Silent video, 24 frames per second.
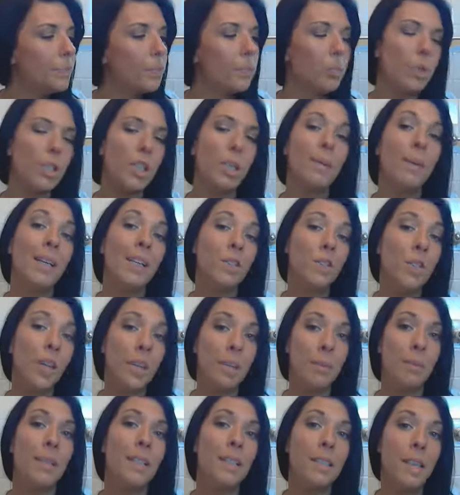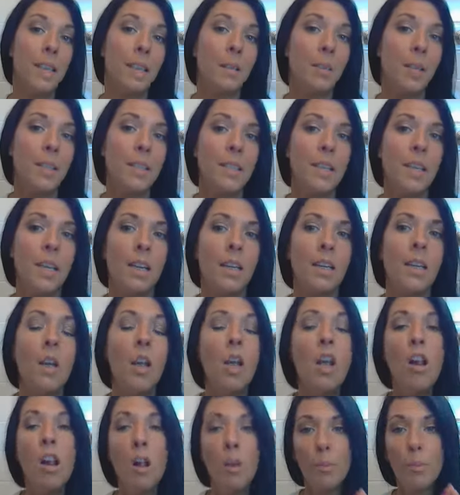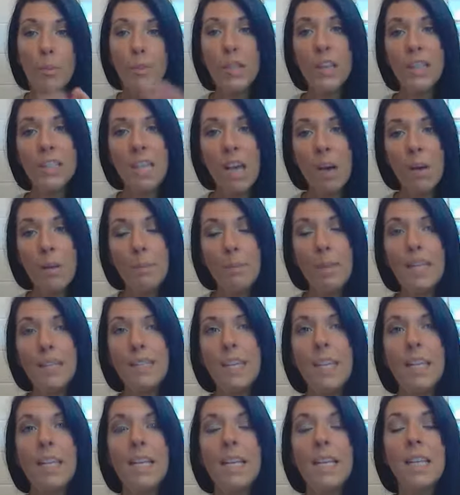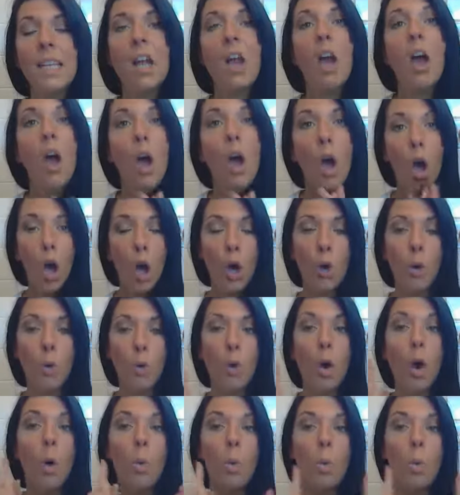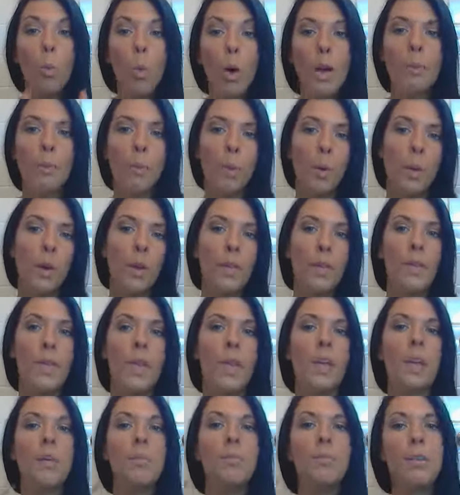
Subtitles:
which I might try to maintain my tan. But that's how I maintain it. Oh, one important thing.